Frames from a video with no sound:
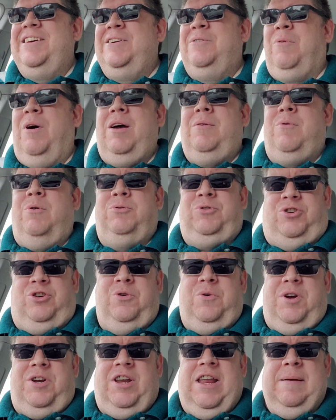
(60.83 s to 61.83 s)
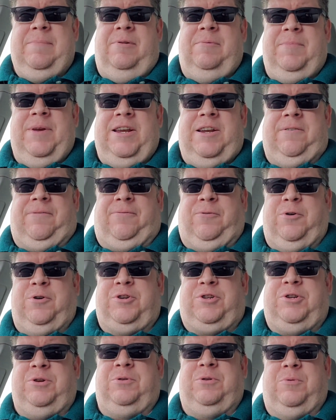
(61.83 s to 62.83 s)
Why won't you enable me to
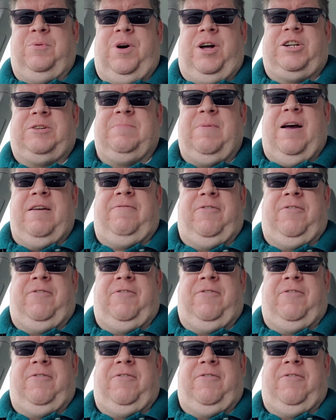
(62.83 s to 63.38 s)
force you to watch my